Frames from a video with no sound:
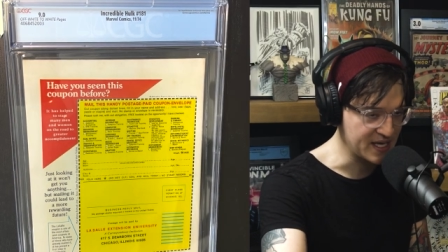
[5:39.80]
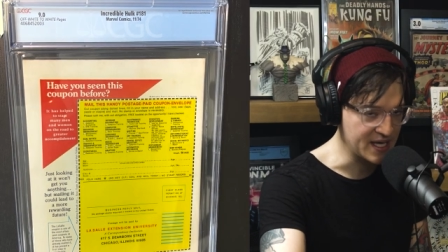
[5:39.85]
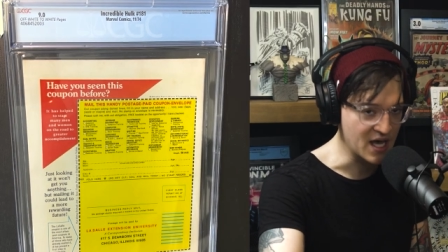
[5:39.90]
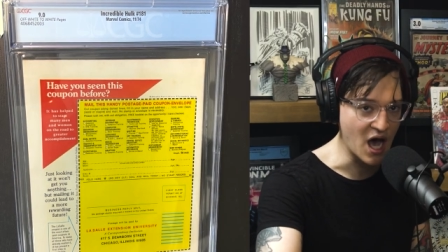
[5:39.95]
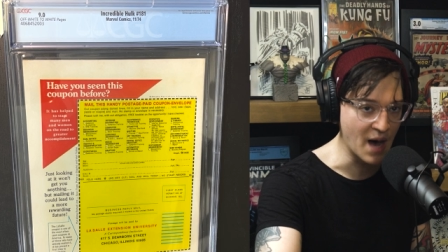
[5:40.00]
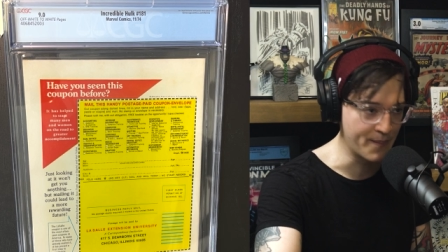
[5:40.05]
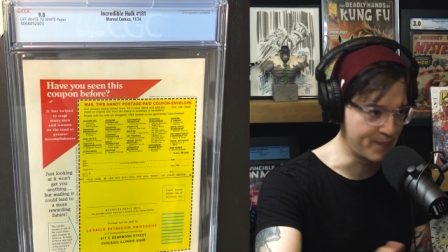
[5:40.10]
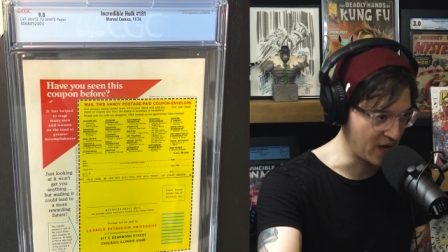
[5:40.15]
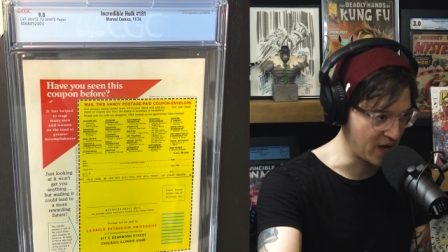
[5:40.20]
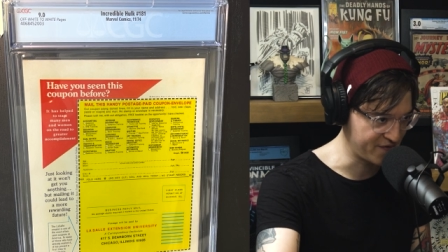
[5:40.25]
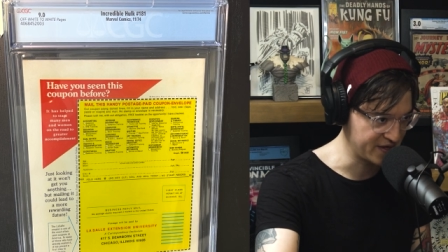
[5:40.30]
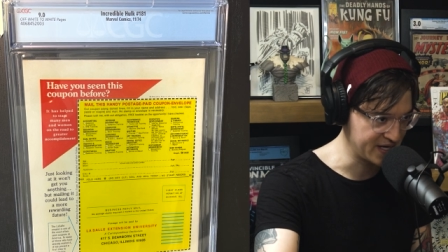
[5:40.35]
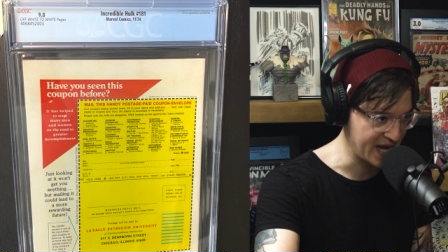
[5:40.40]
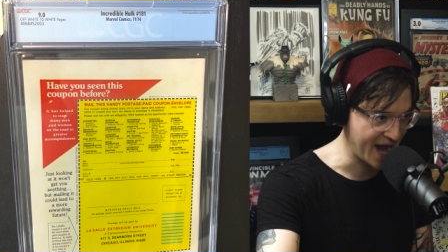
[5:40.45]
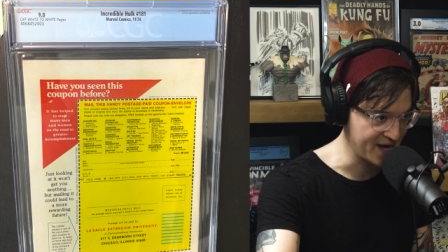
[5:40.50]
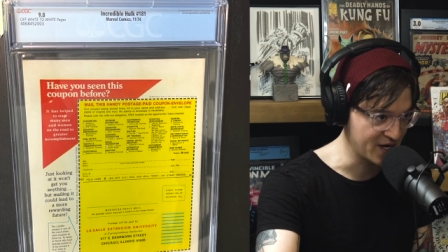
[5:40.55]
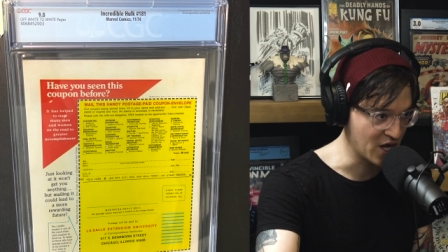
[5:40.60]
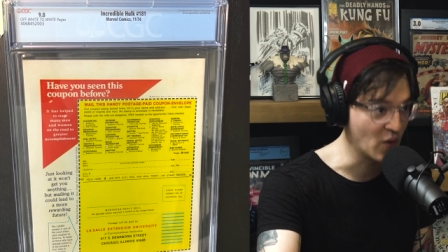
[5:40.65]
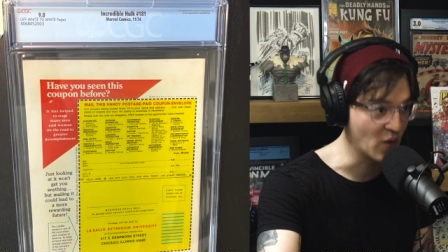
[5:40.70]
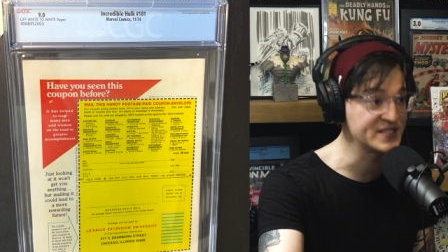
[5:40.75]
above a 9
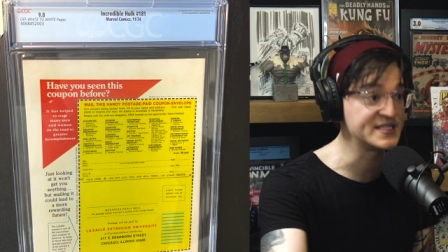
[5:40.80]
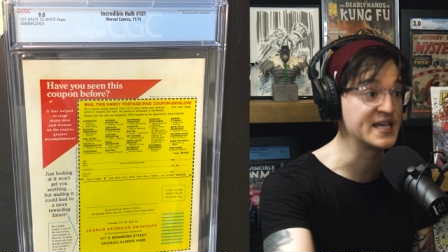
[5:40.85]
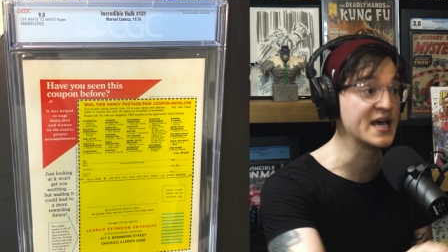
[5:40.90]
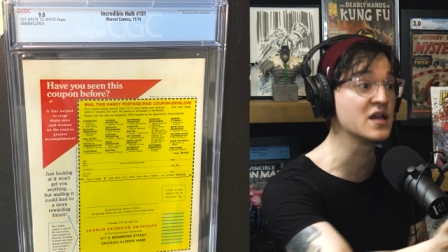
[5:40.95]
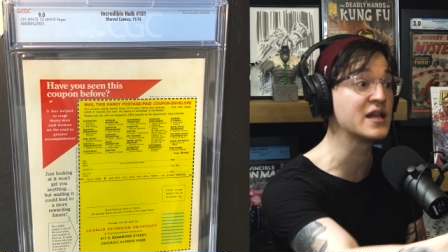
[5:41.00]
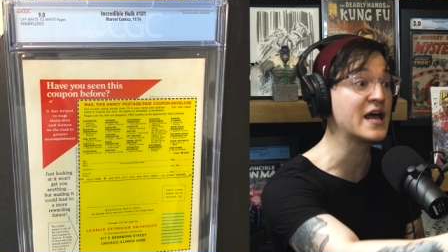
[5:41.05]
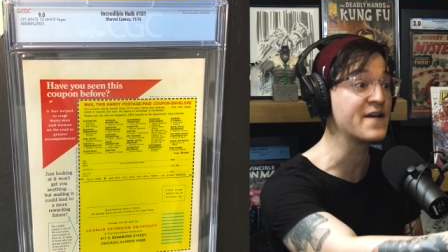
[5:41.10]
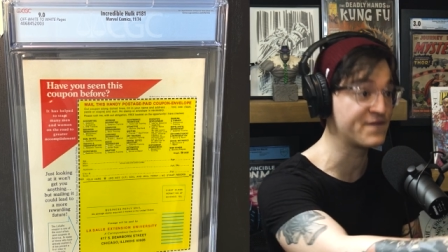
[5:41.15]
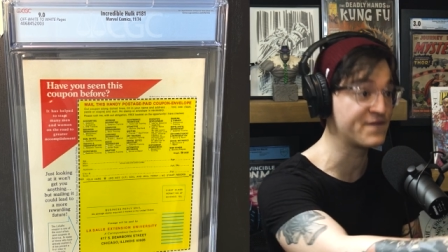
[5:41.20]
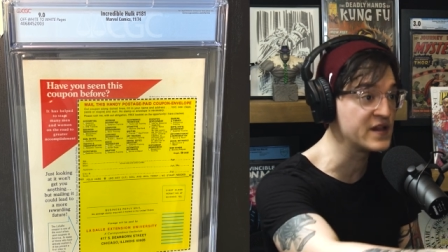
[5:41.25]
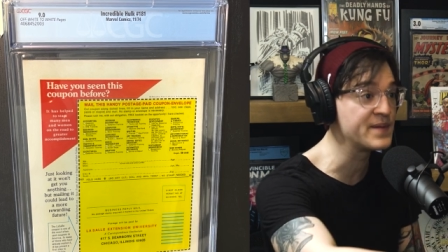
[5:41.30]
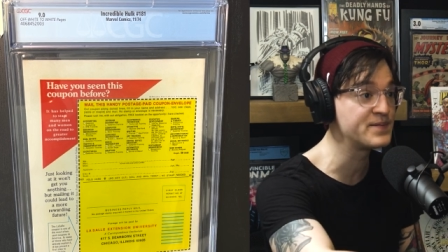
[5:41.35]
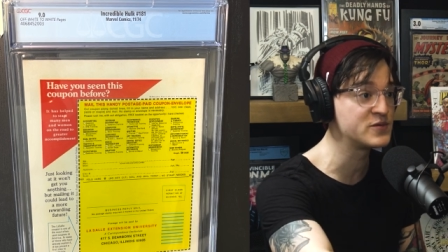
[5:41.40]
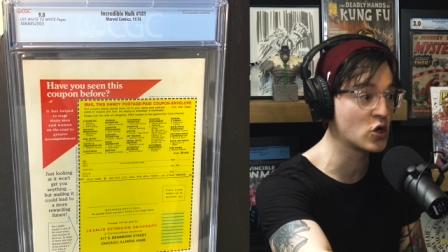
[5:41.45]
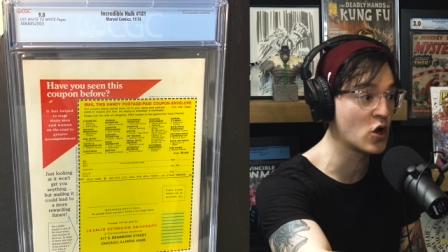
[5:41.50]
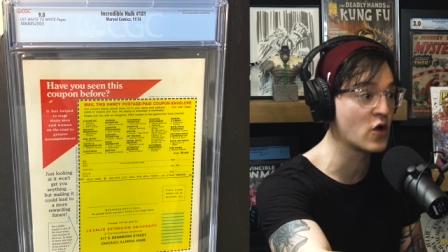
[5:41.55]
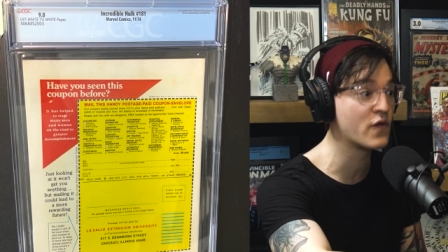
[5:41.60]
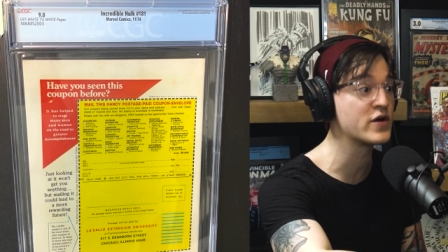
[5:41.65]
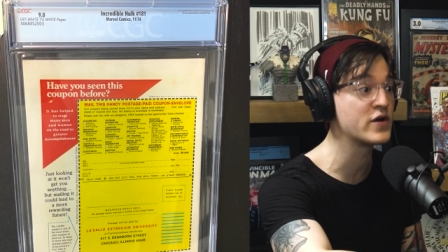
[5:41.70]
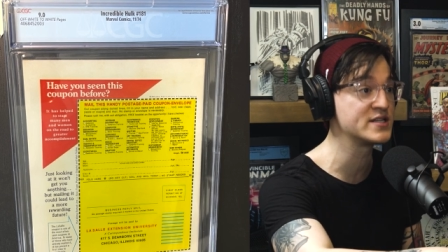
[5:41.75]
0 until I flipped it
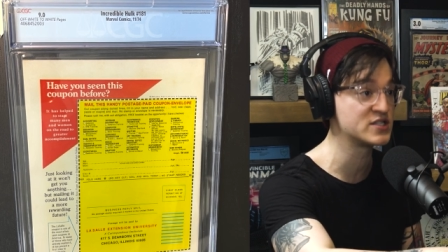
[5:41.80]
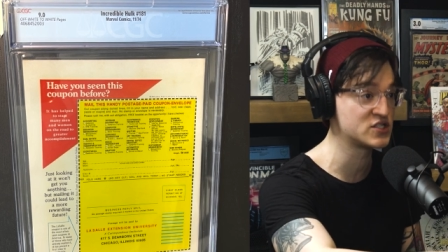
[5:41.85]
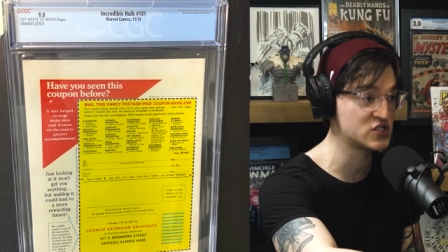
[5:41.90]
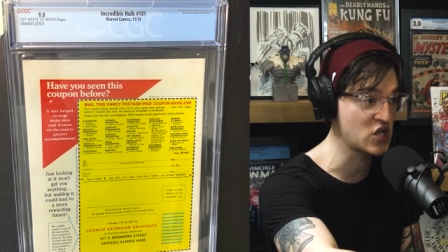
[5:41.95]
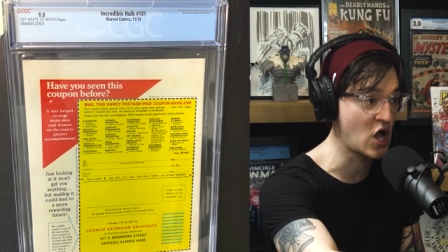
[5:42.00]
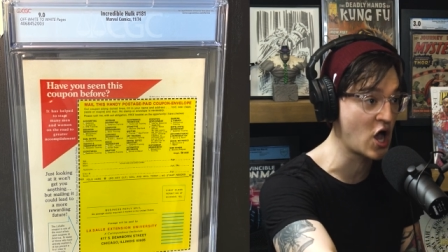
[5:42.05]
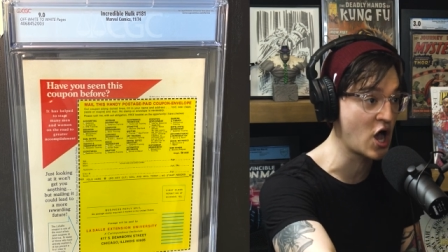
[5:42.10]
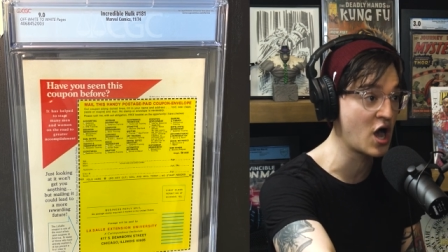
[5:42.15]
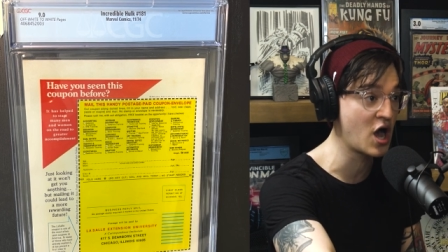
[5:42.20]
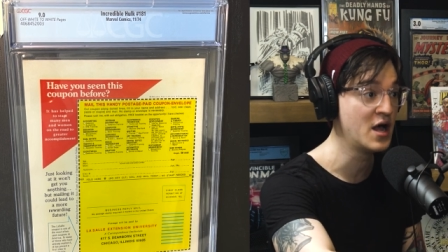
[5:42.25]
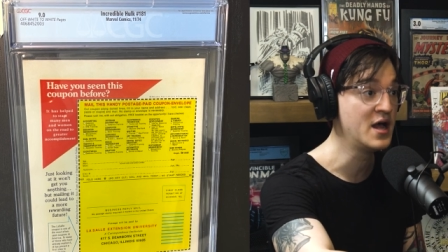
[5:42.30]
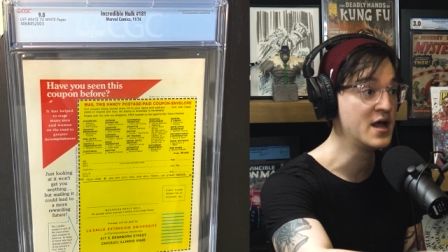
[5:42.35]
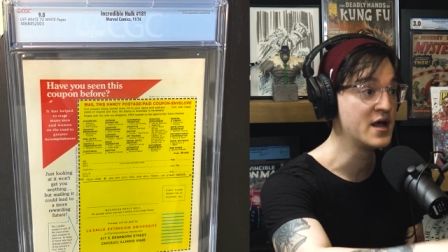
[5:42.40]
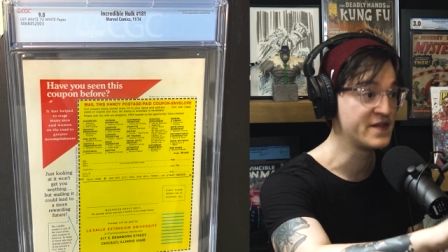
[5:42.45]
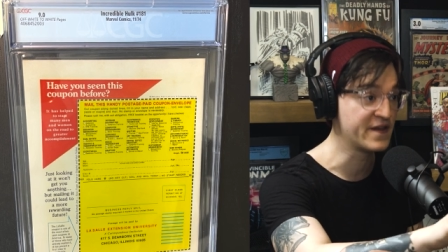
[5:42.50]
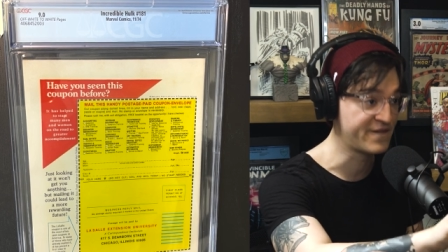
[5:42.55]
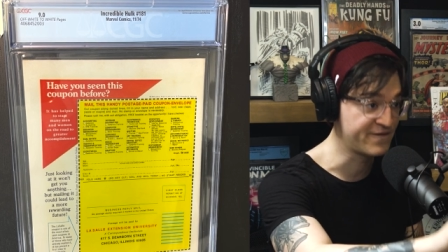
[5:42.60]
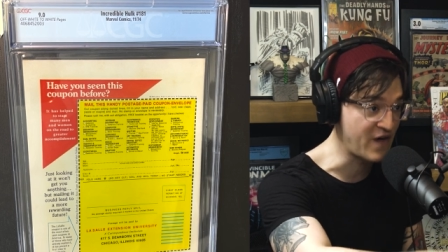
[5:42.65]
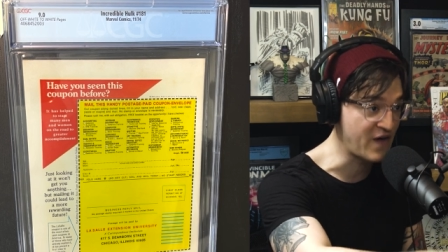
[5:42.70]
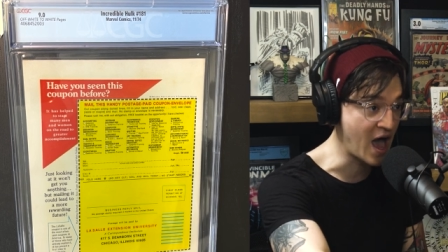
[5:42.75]
over and saw the
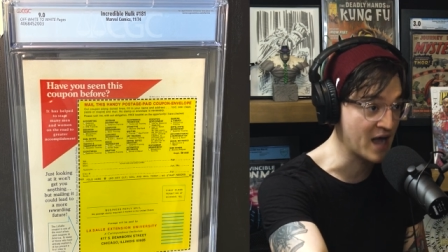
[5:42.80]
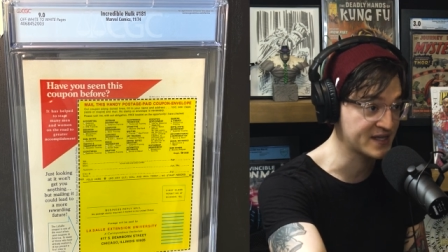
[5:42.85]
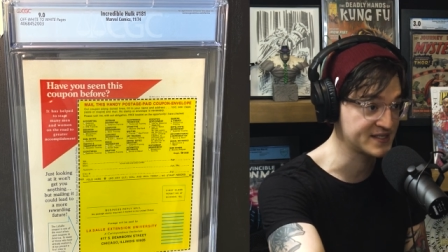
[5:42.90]
Fox.